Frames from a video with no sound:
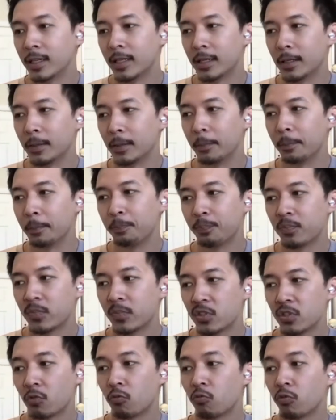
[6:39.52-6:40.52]
Uh,
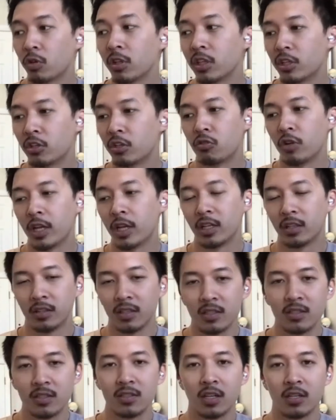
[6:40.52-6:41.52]
so, really creating
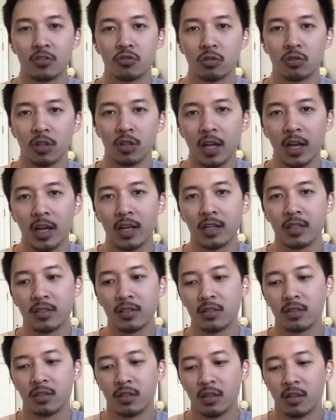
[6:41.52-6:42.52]
this
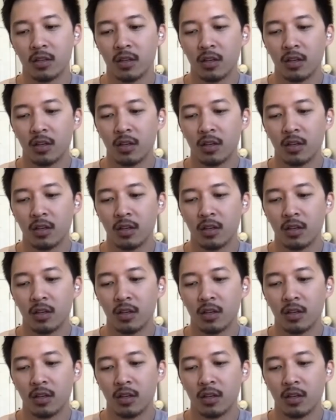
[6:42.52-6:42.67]
centralized